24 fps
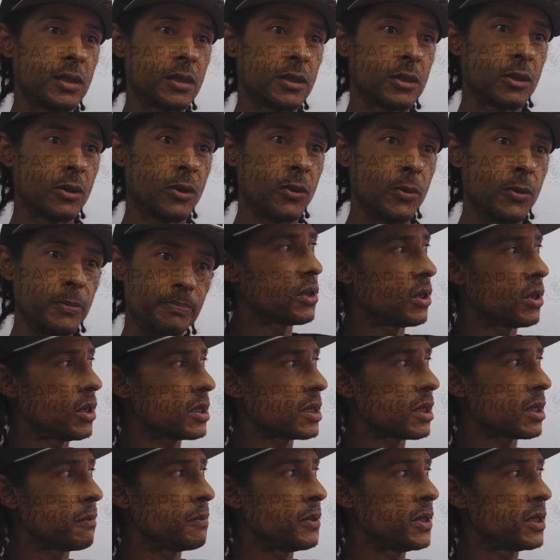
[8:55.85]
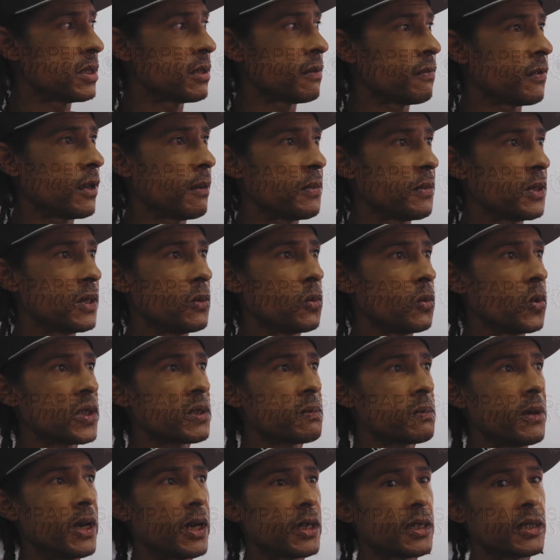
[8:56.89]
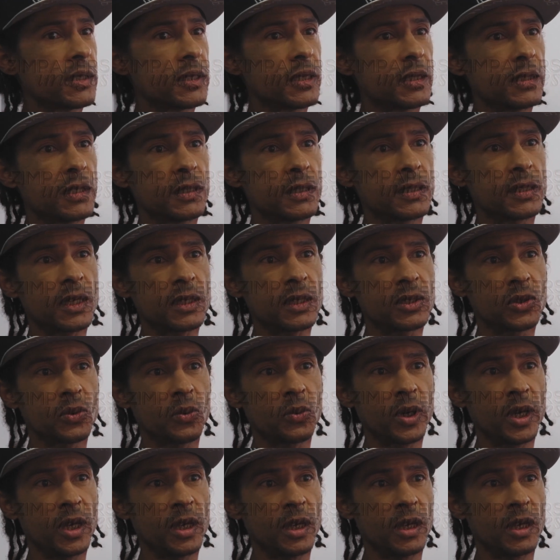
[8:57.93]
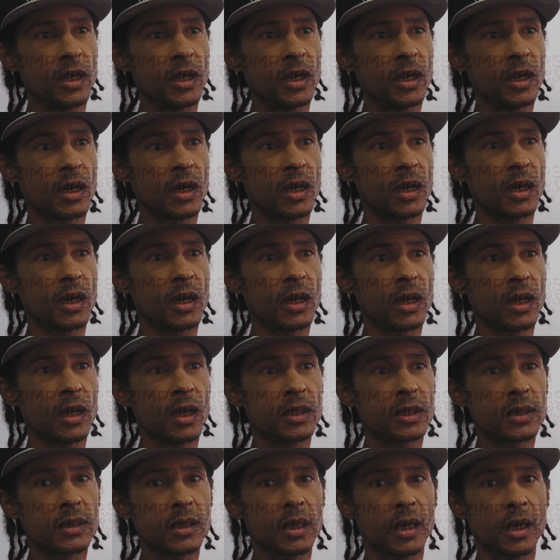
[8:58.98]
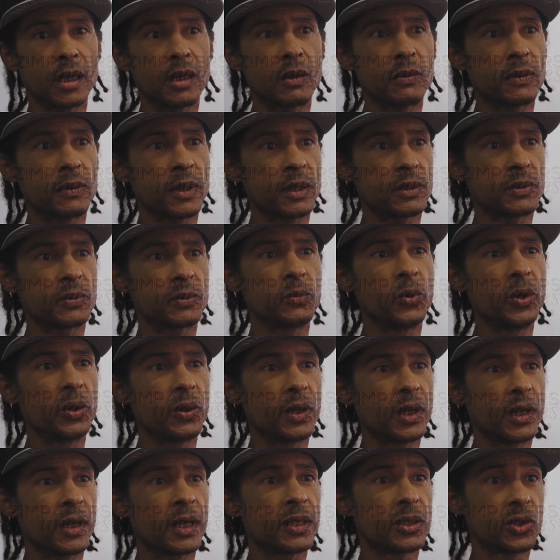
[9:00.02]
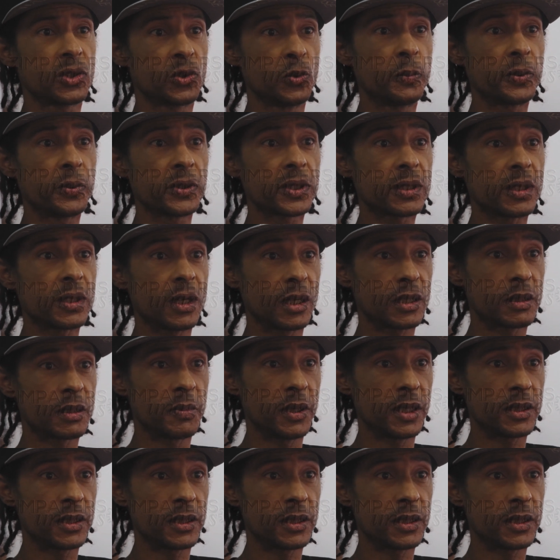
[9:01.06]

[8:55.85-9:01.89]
So because A Piece of Ebony was marketed in such a way as superstars,